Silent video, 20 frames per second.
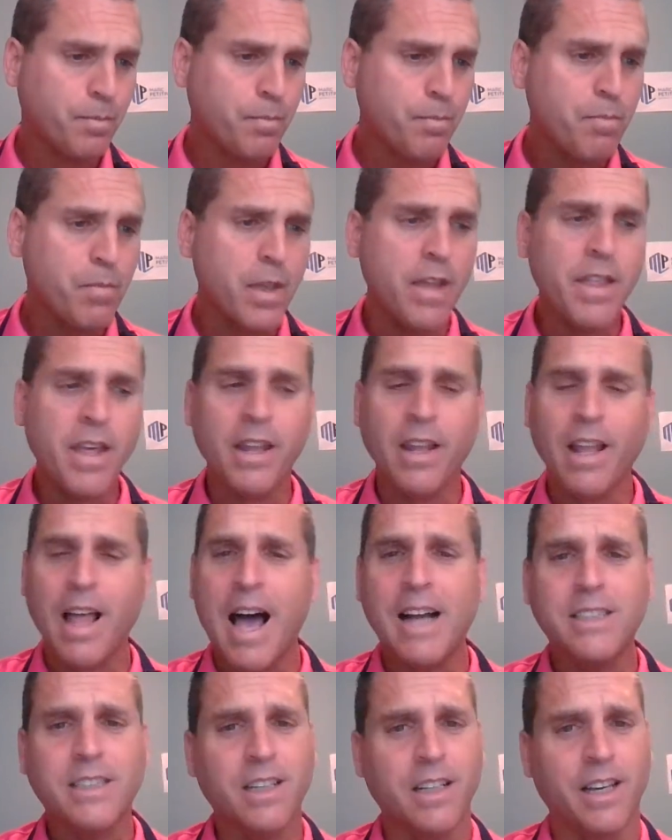And then
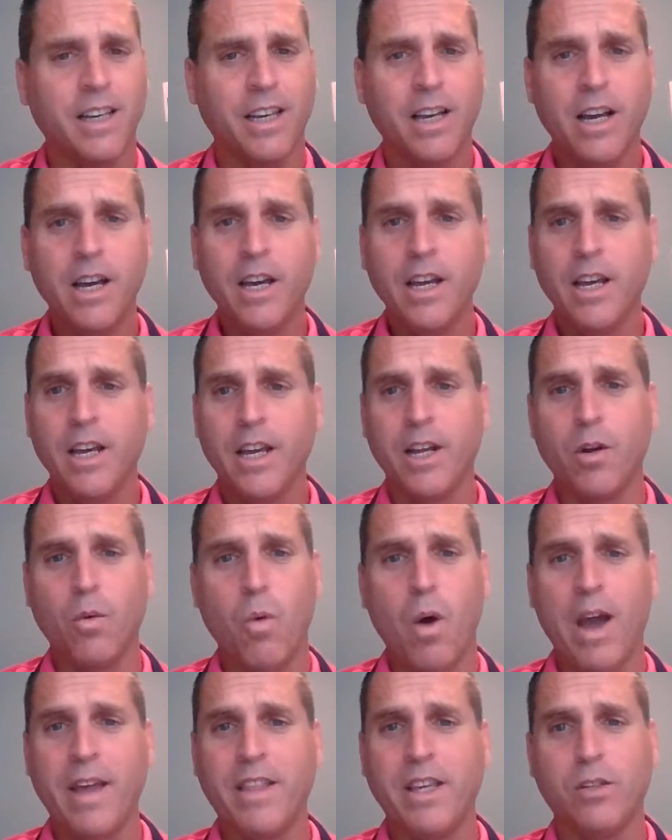lastly,
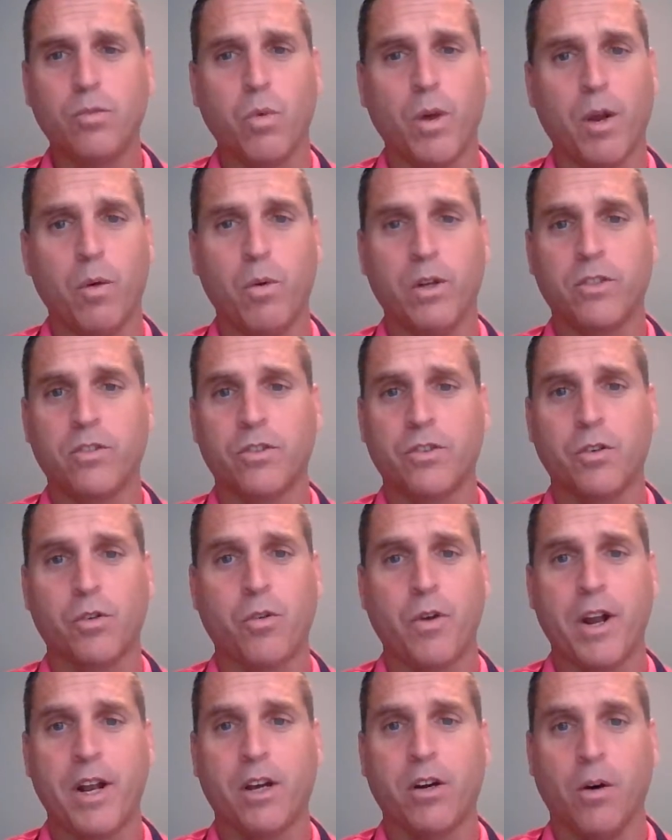why these one-on-ones are so
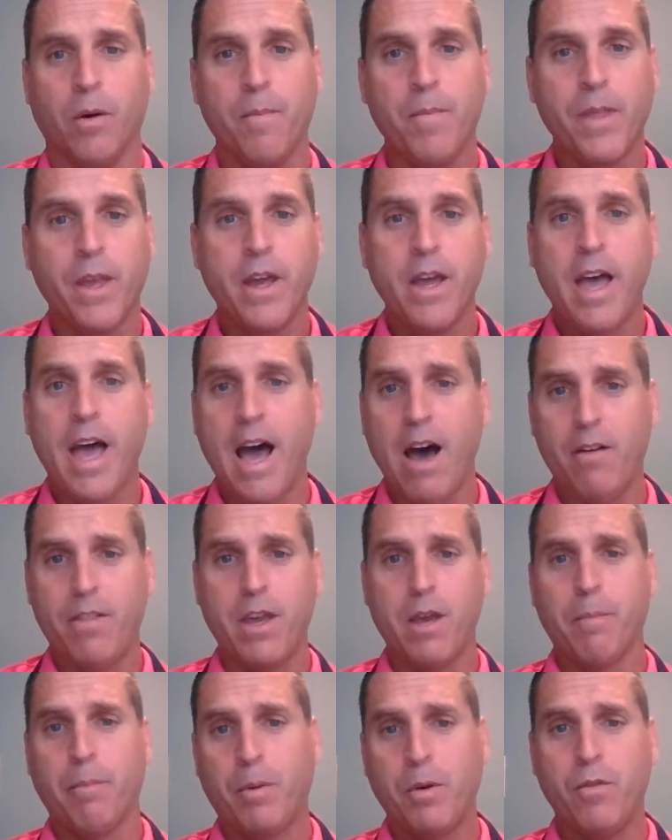critical, how
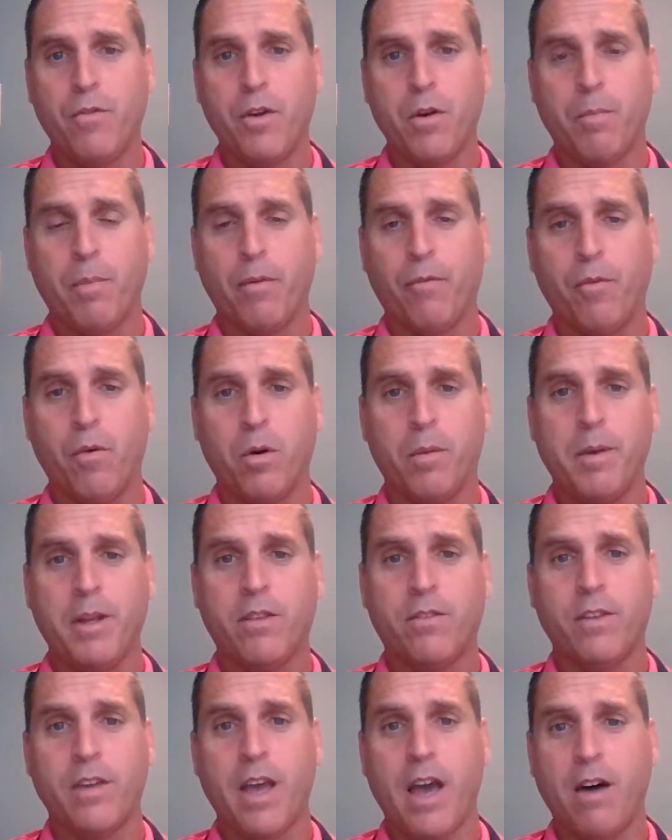they improve your
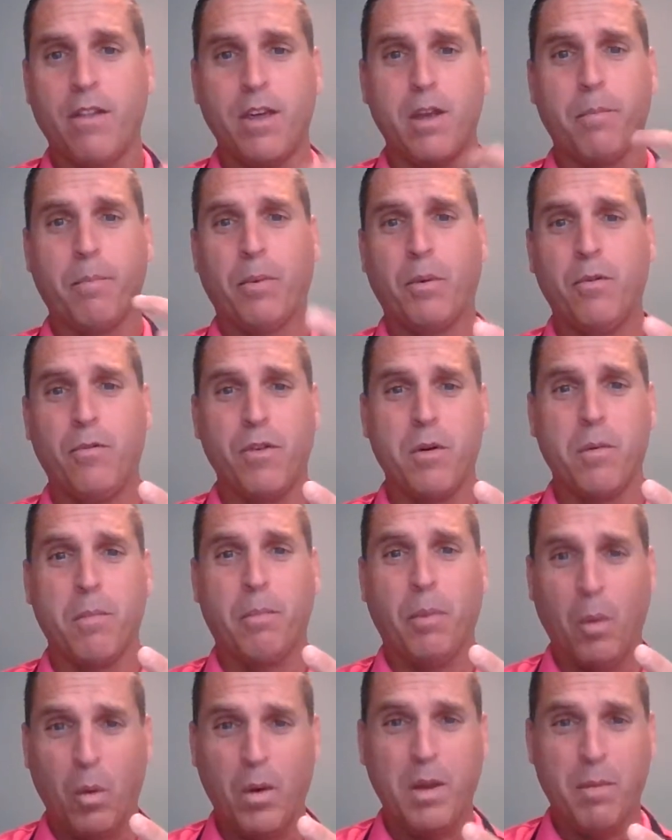performance, how they improve your employee